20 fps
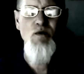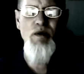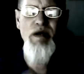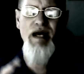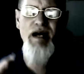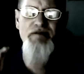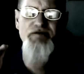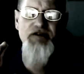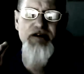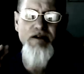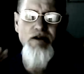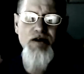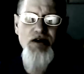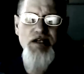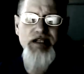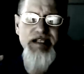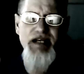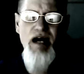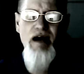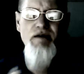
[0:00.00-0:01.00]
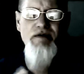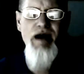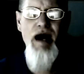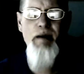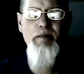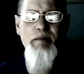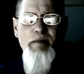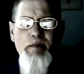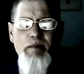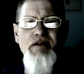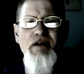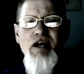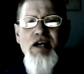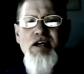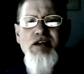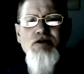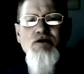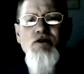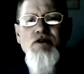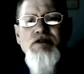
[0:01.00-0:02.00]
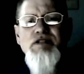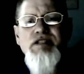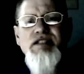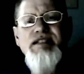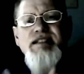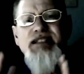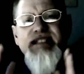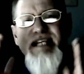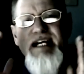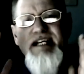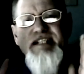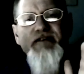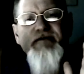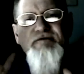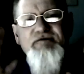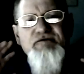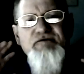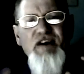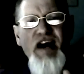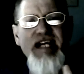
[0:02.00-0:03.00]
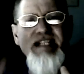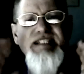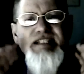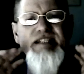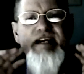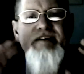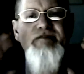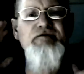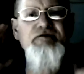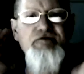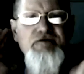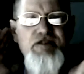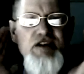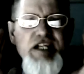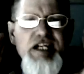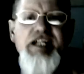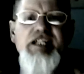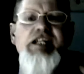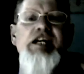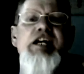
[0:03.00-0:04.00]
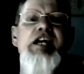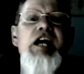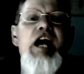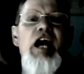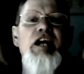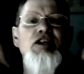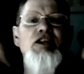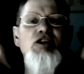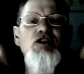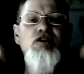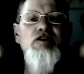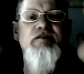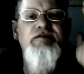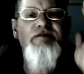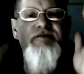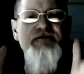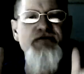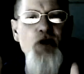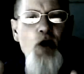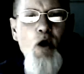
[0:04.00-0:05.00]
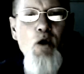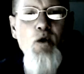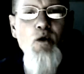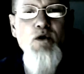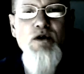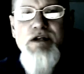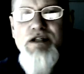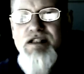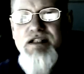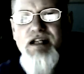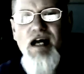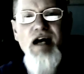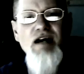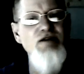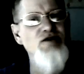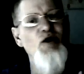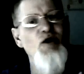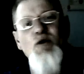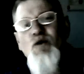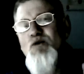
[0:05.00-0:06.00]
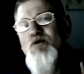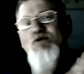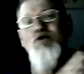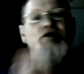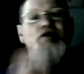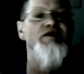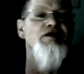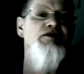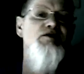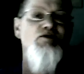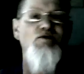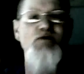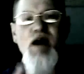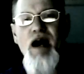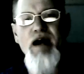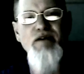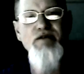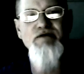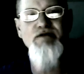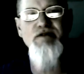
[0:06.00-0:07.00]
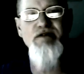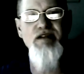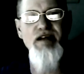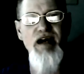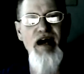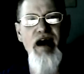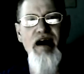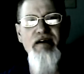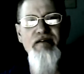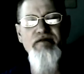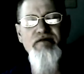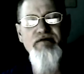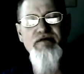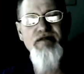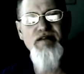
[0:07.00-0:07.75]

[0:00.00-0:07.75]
We have to look down that path. Lord, just set your face like flint and look forward, not look to the right or the left.